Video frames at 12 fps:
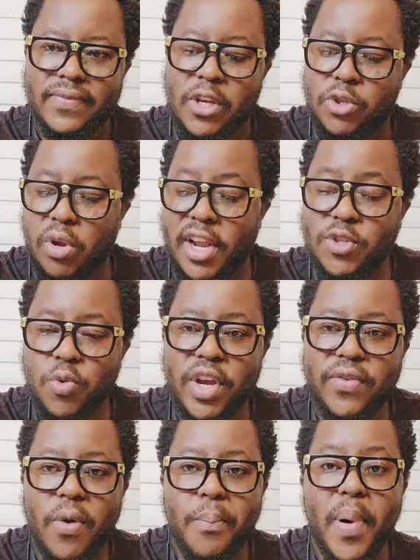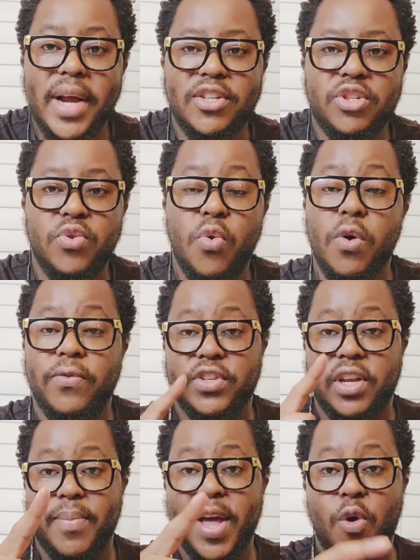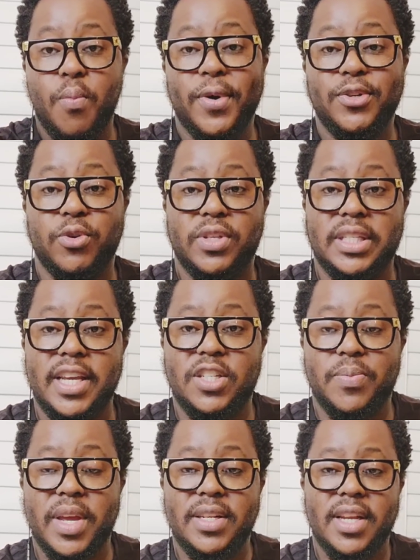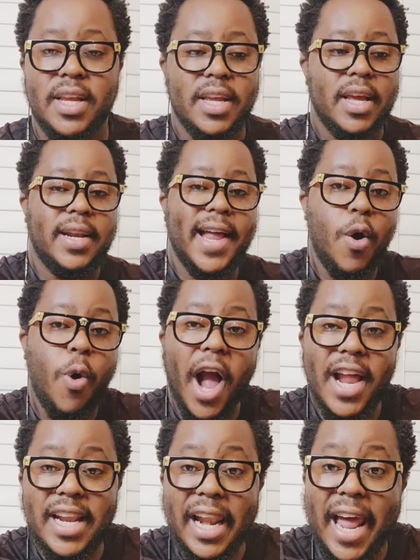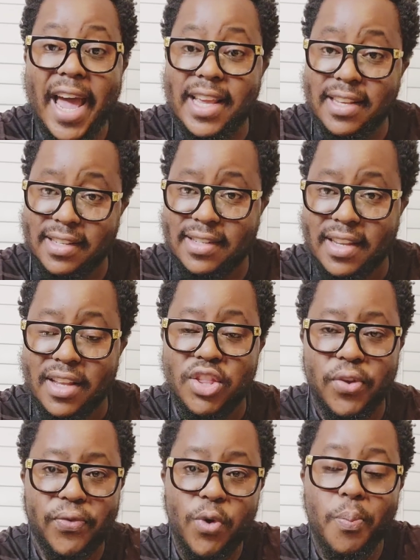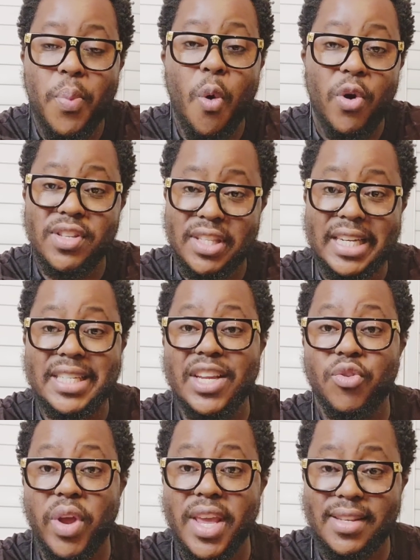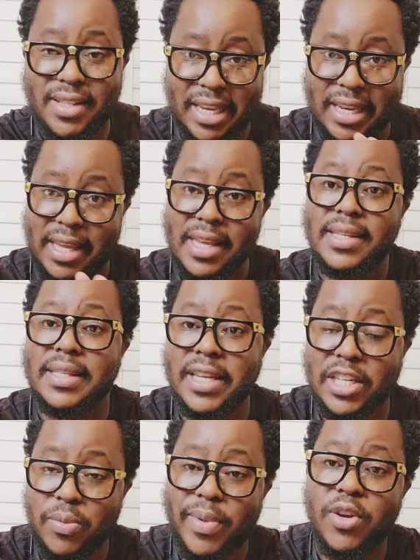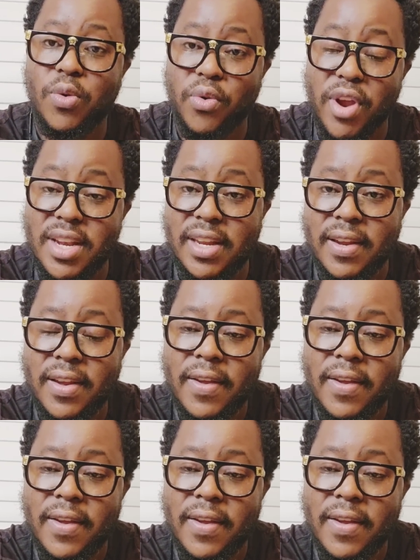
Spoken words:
So let's wait for part 2 of Jeremiah Omoto's statement. Now analyze the few points that he raised in his statement already.